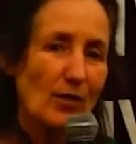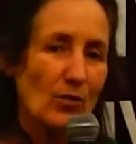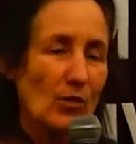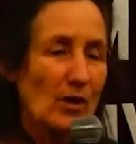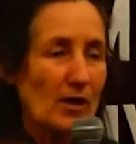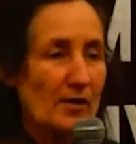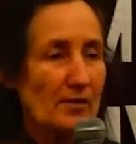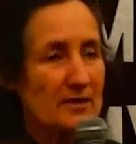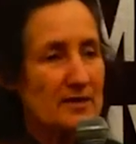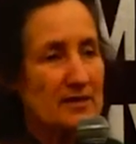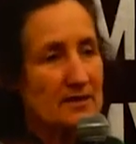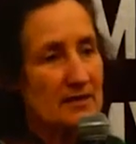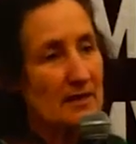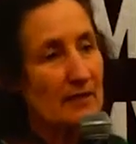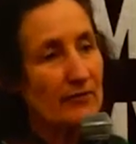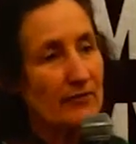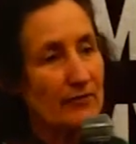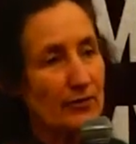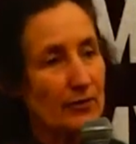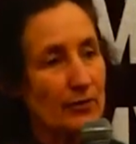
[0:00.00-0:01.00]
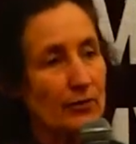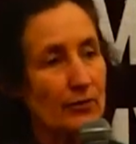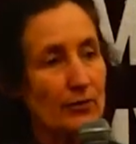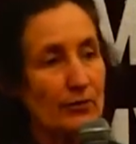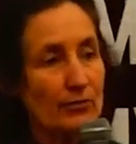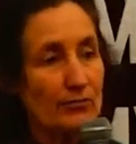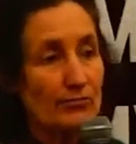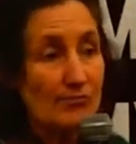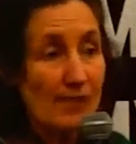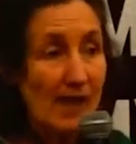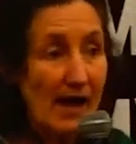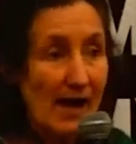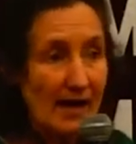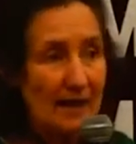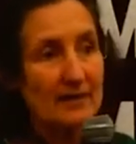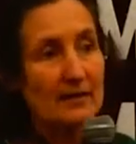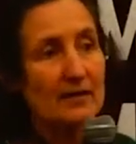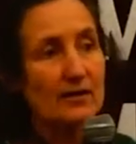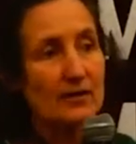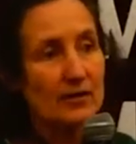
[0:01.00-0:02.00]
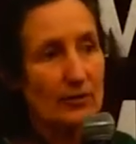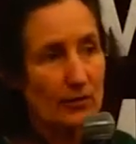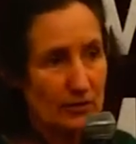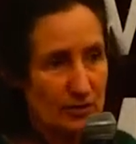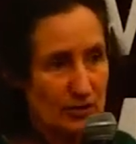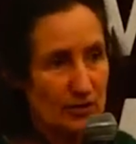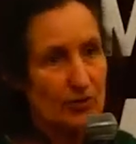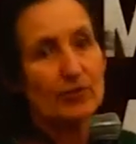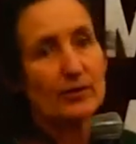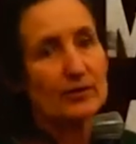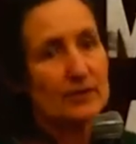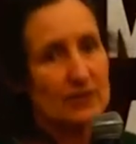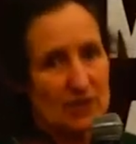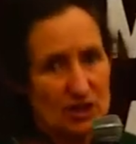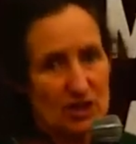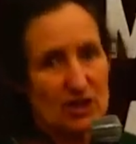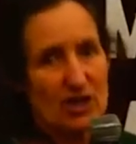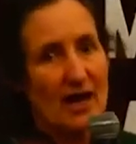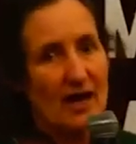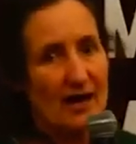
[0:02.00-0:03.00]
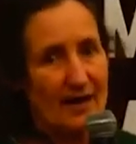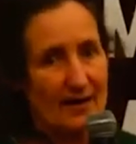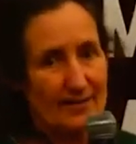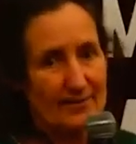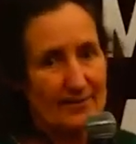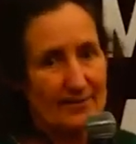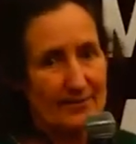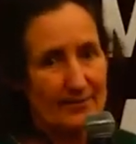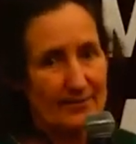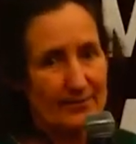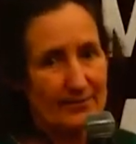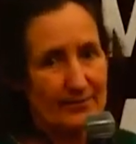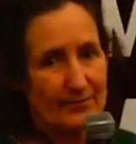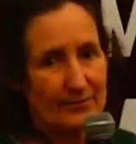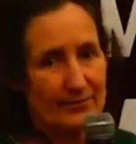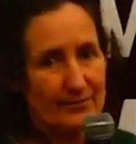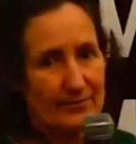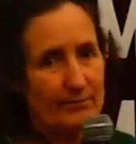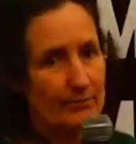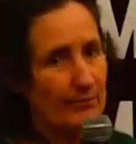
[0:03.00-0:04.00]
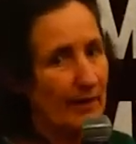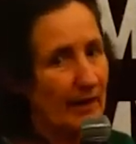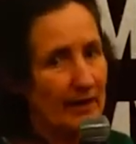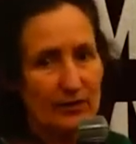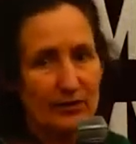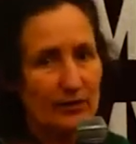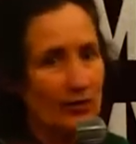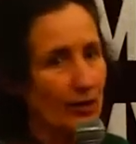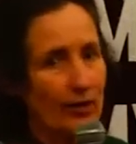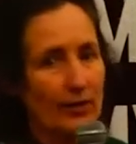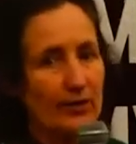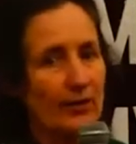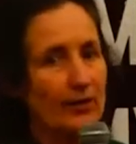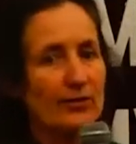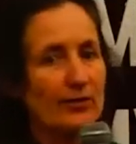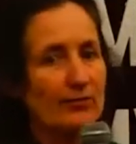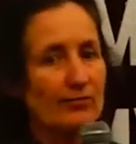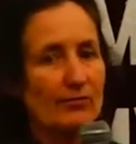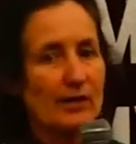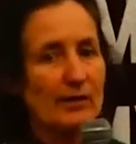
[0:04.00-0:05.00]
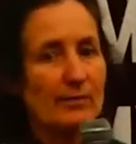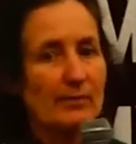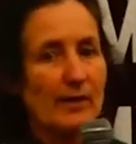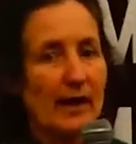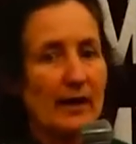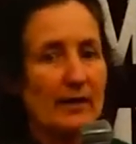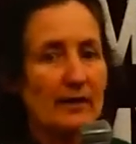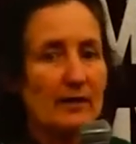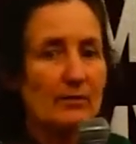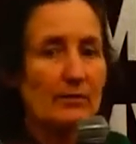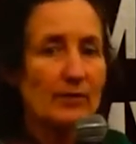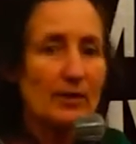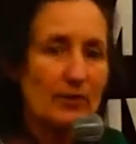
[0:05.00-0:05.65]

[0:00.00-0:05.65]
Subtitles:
Whereas if you run, your joints jar, but not on the rebounding